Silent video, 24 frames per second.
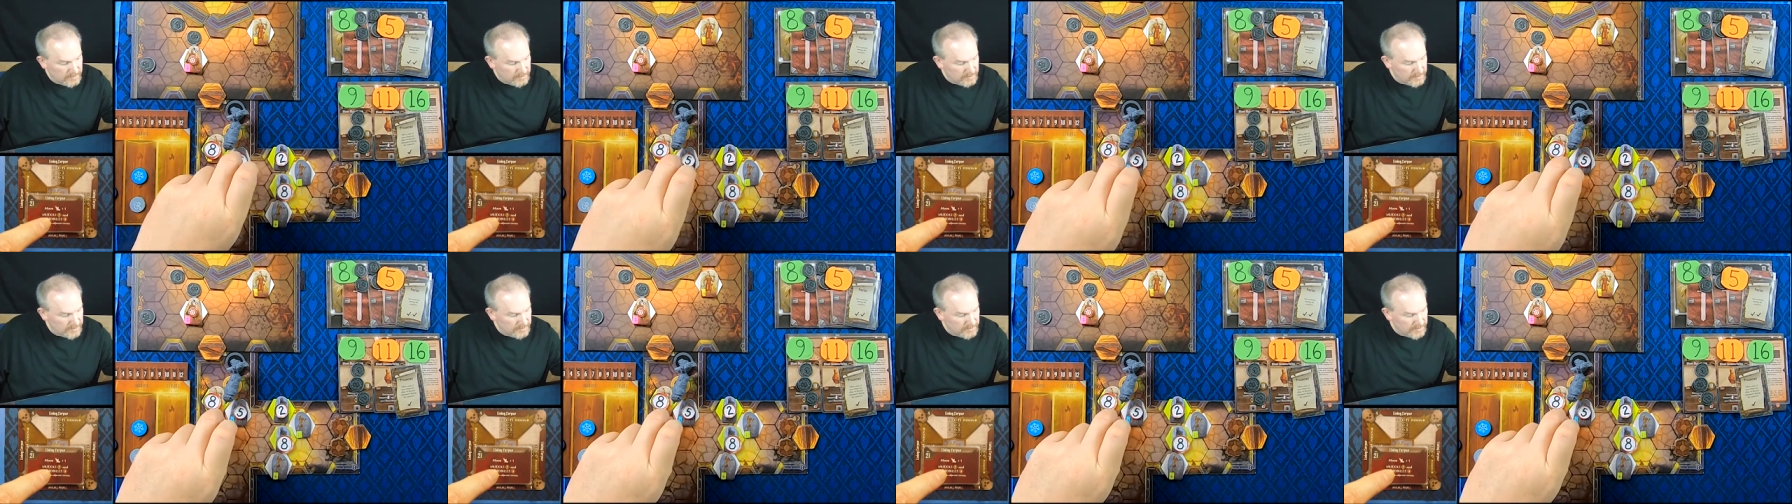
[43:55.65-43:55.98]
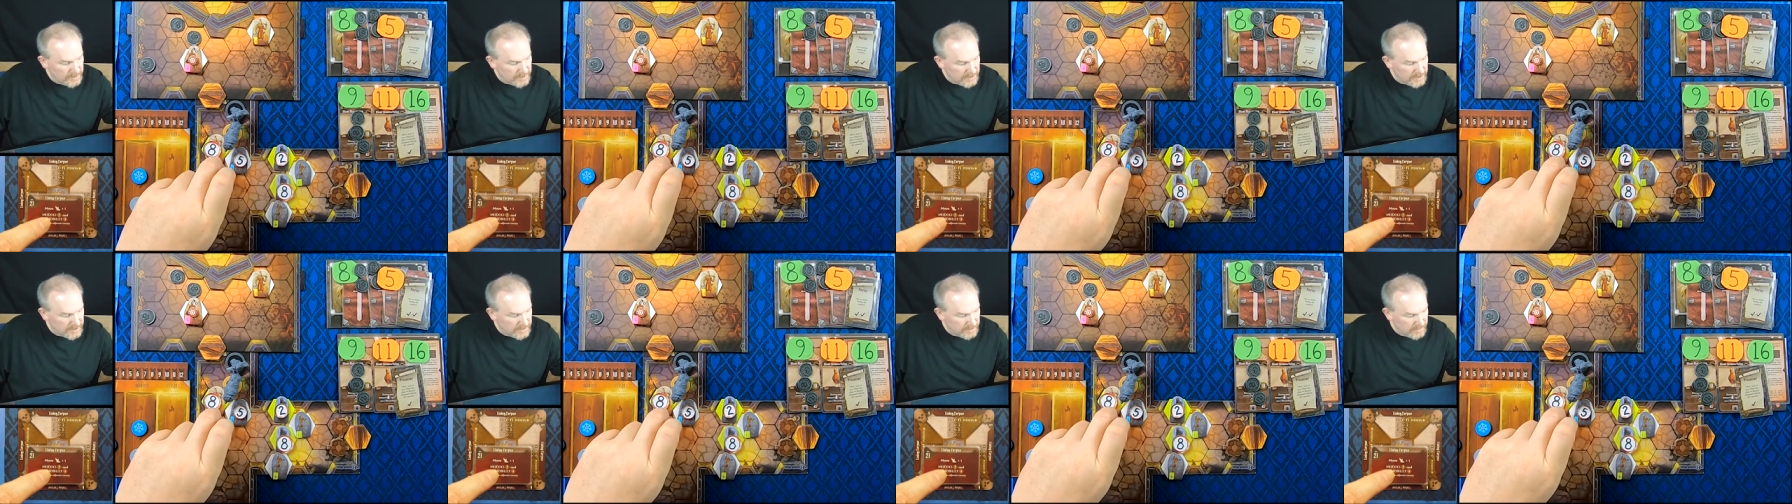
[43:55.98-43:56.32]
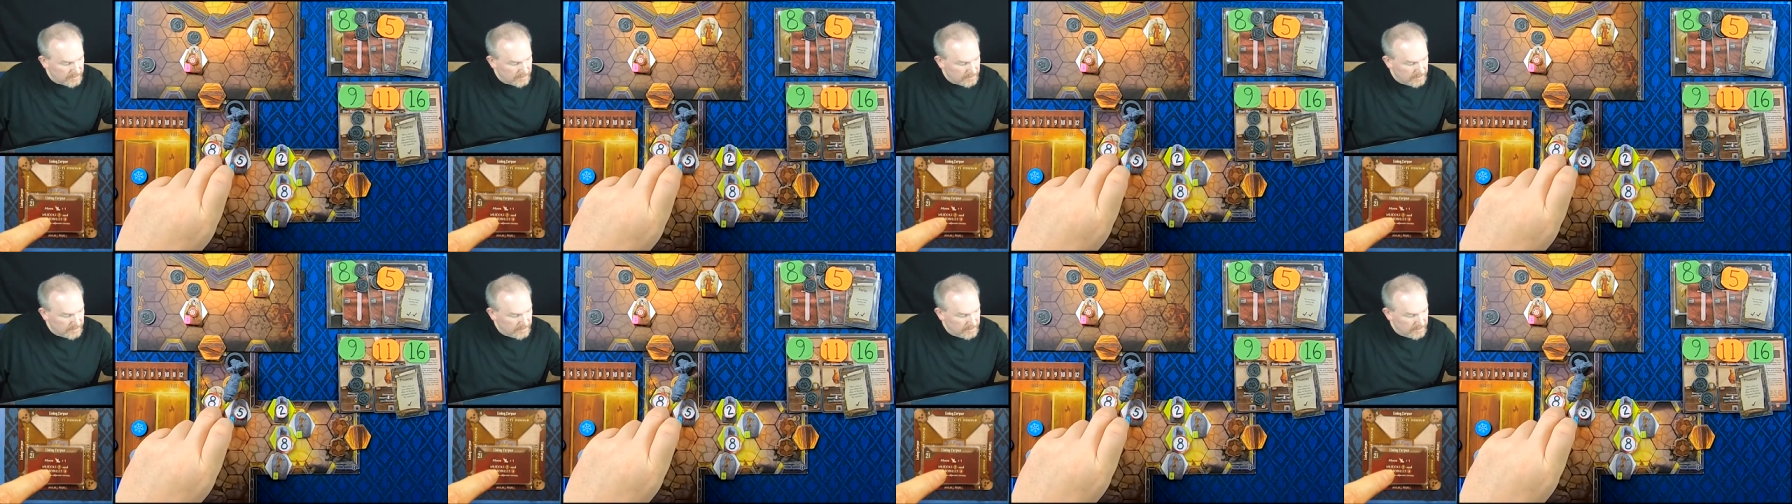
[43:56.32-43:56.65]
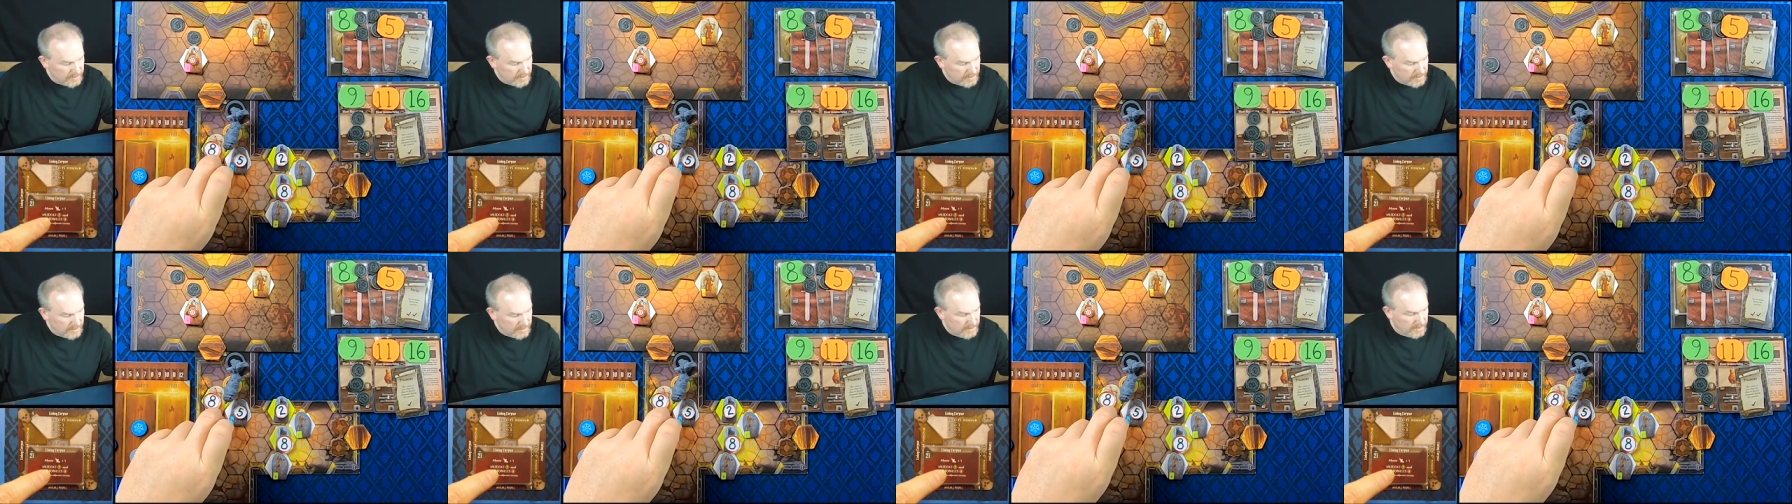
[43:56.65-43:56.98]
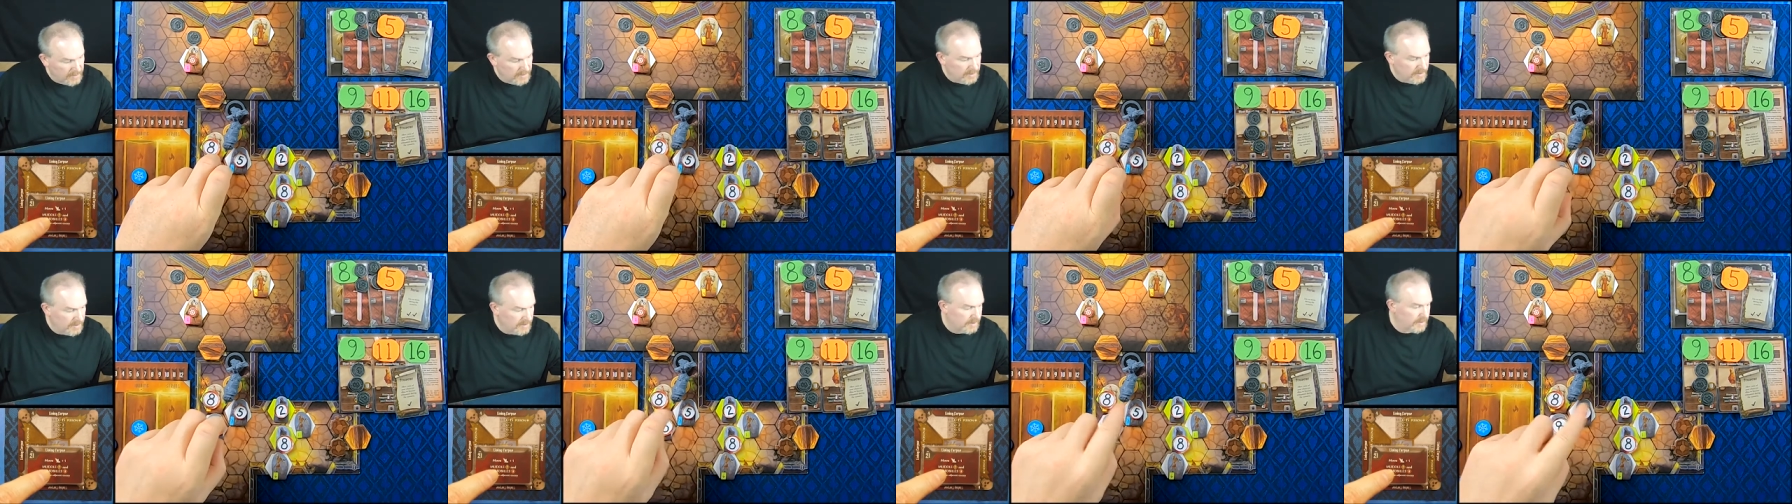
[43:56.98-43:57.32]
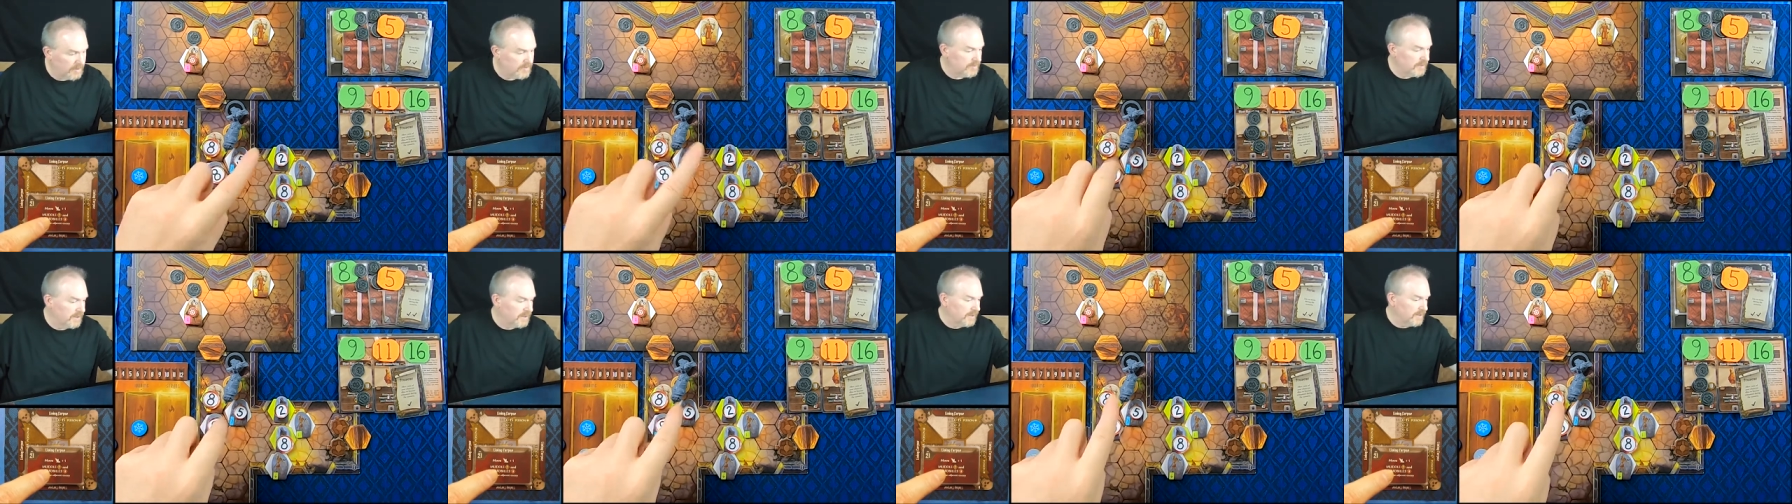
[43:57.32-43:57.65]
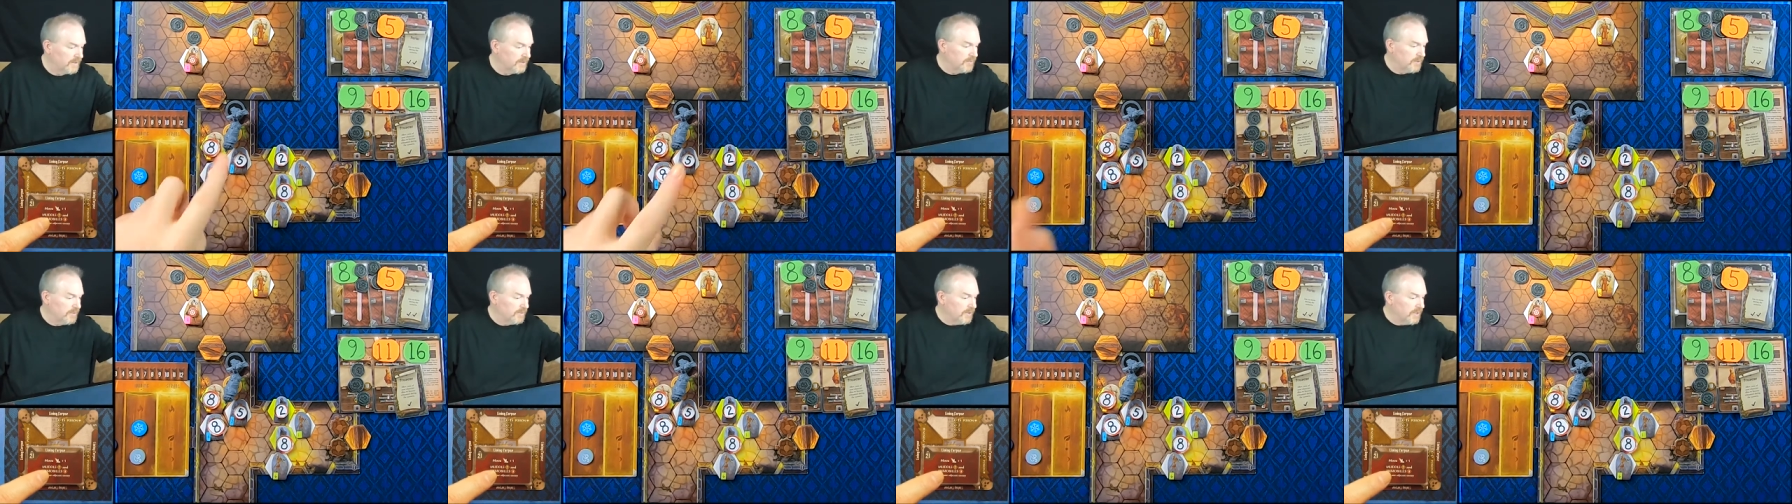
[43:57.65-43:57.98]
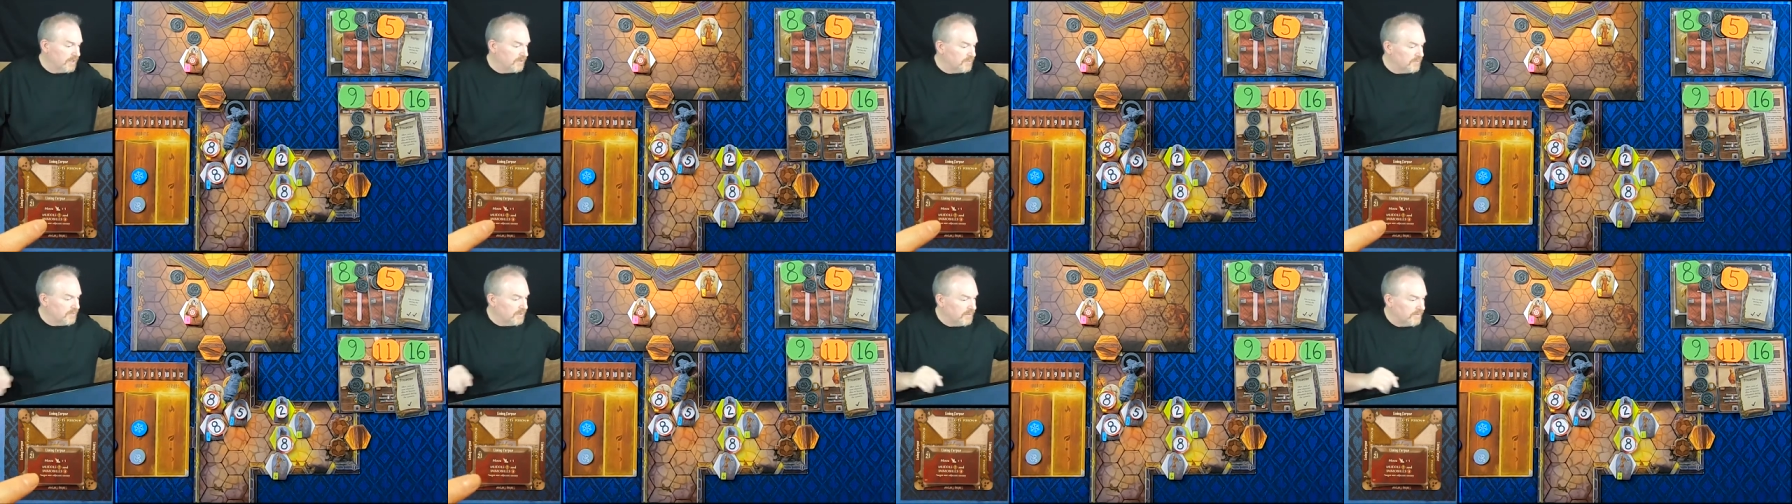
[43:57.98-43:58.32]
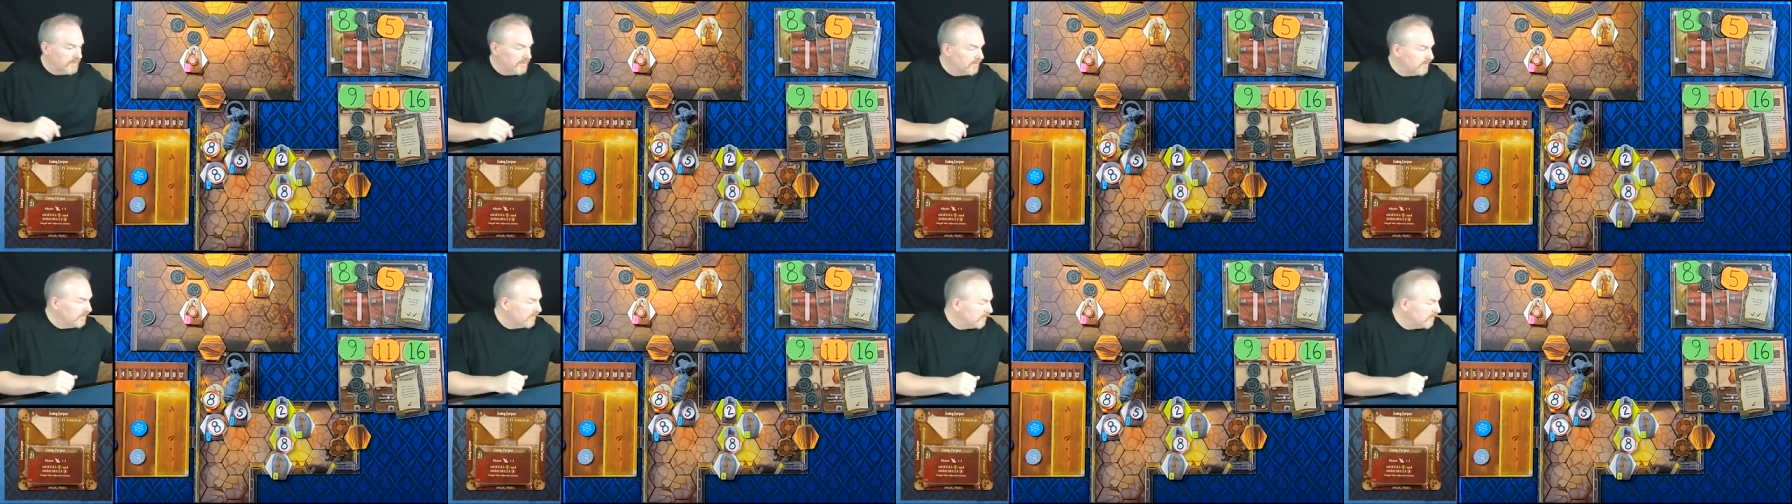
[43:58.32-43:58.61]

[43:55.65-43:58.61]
move here and Muddle and Immobilize both.